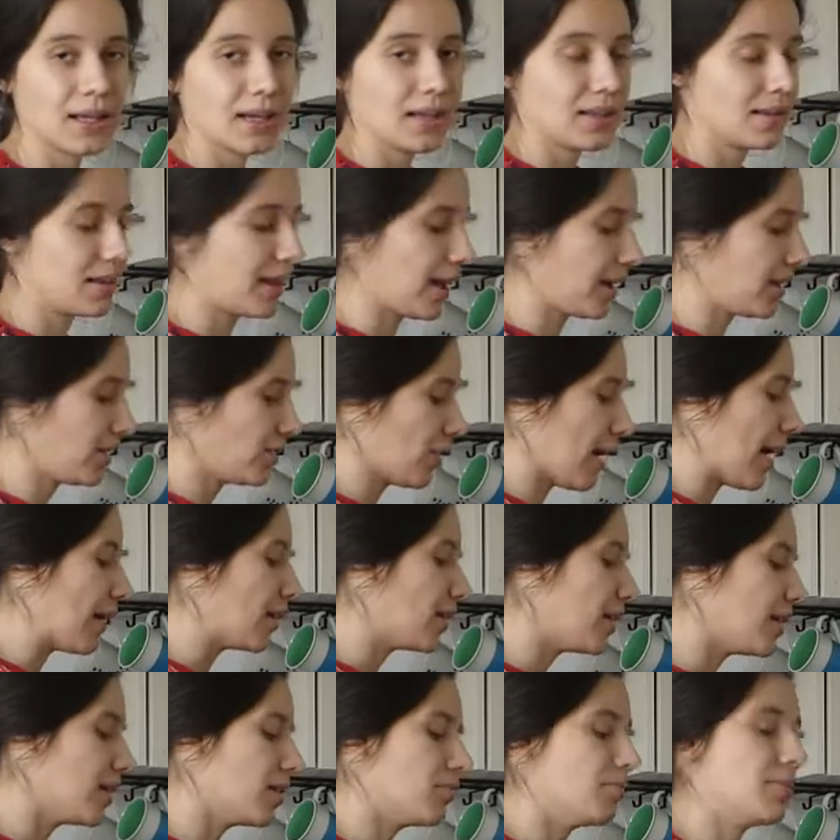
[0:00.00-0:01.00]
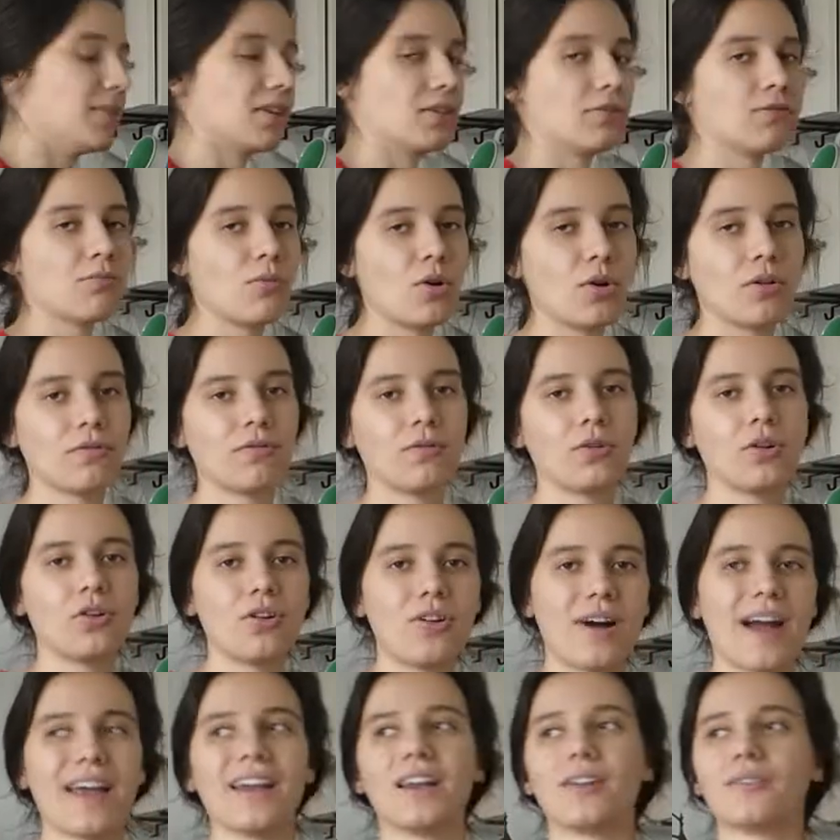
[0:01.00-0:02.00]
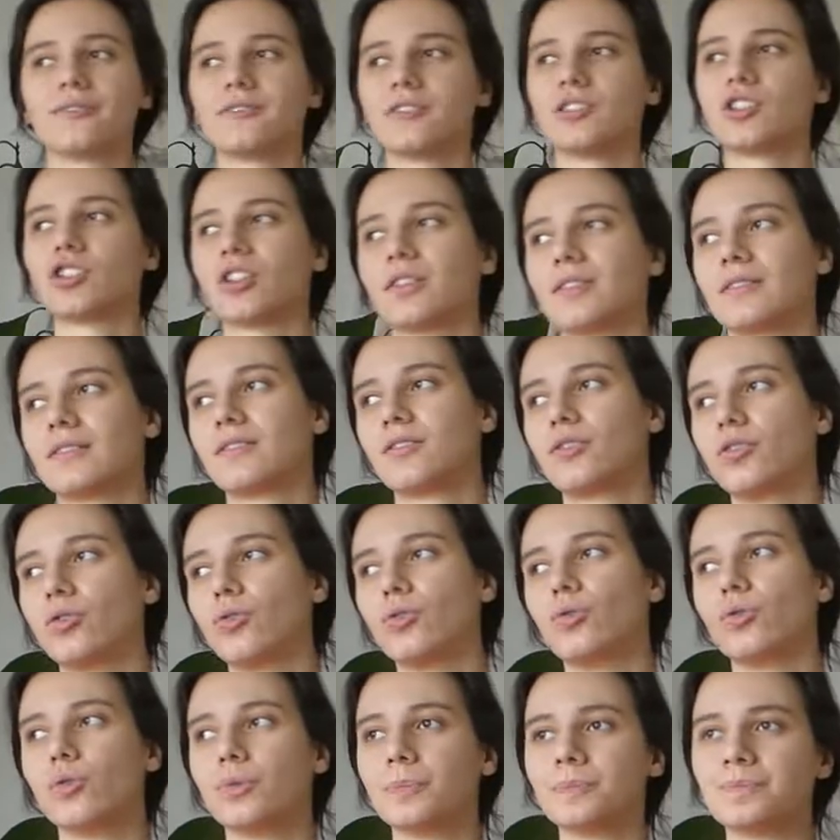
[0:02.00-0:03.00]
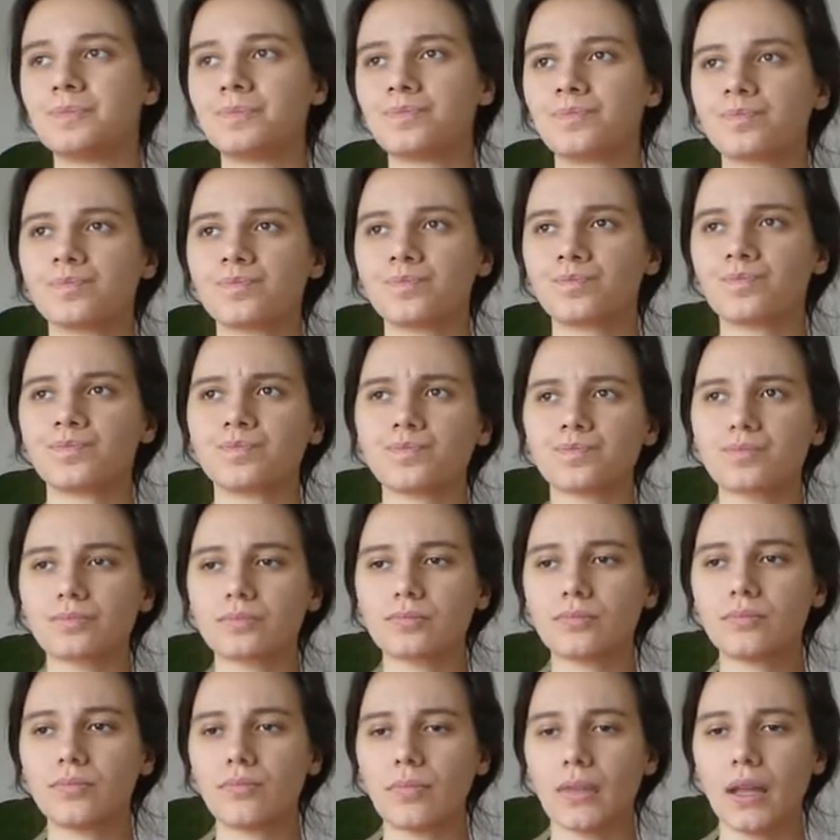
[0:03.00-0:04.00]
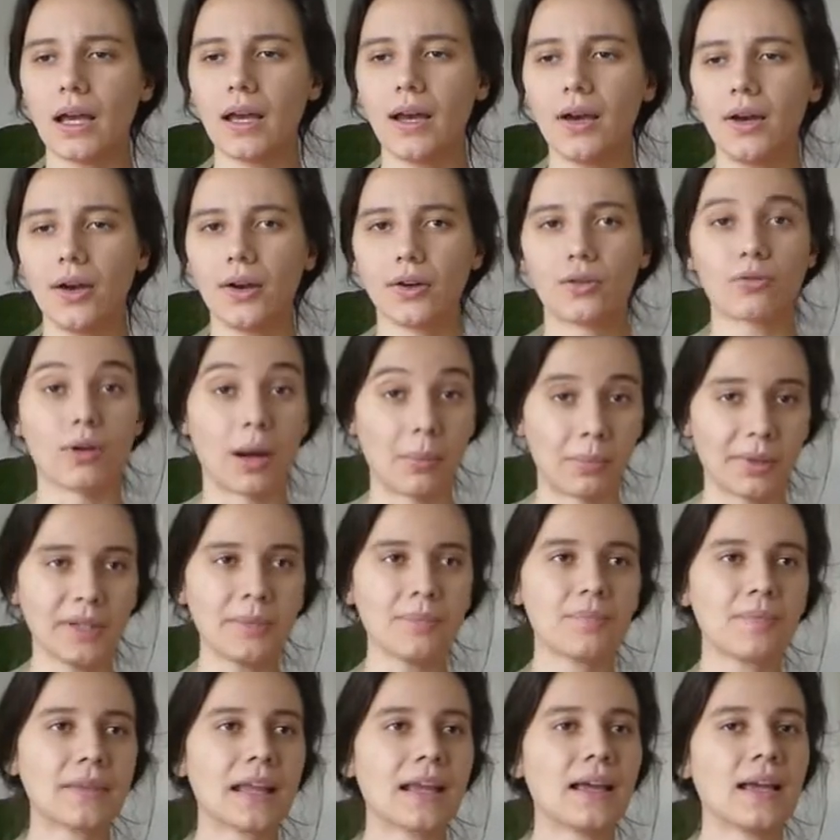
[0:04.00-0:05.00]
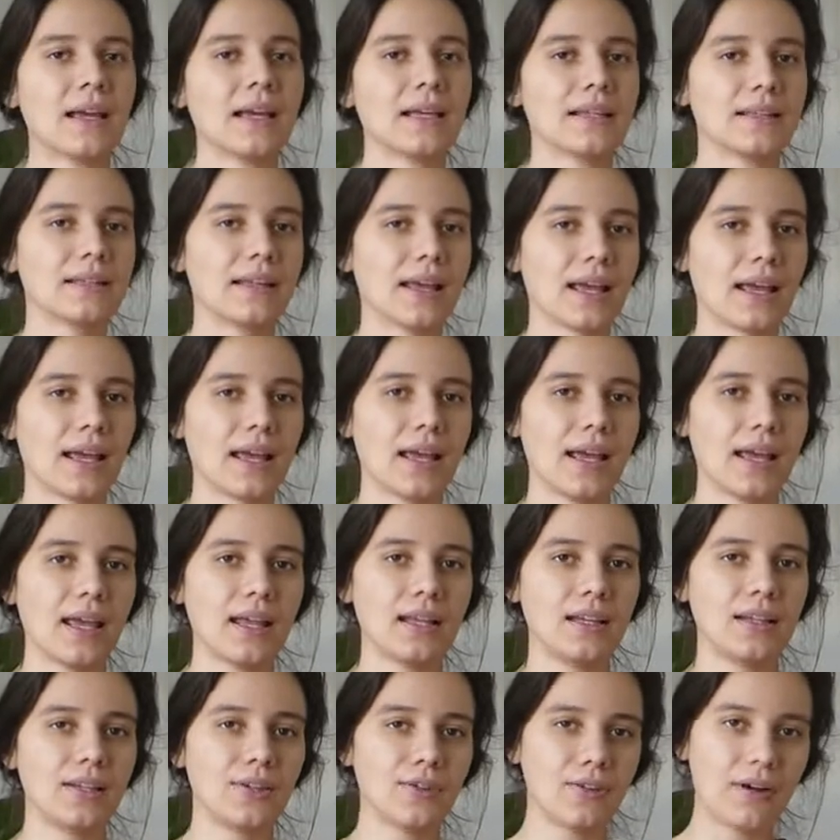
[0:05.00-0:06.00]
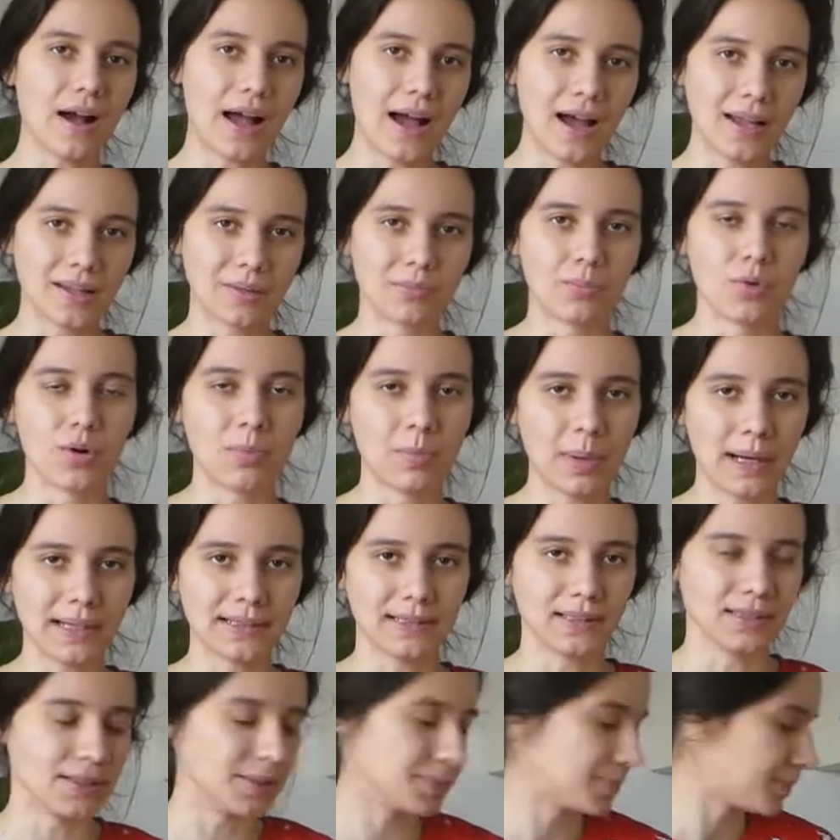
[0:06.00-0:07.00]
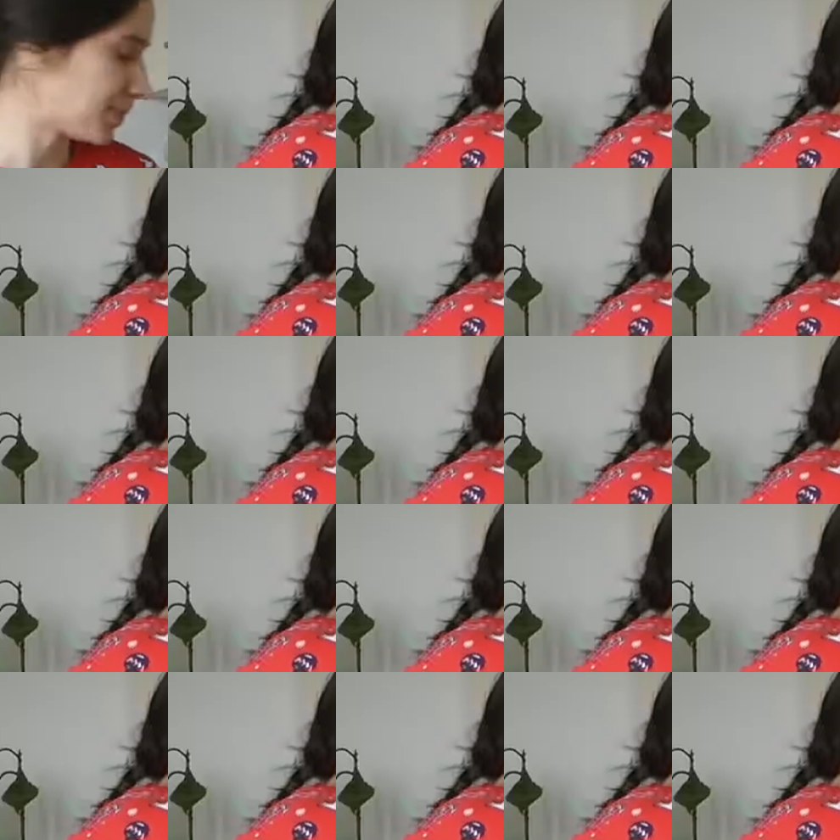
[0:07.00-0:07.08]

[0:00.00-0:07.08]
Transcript: then you add a little bit of more flour, and if it's just too crumbly, then you add more butter.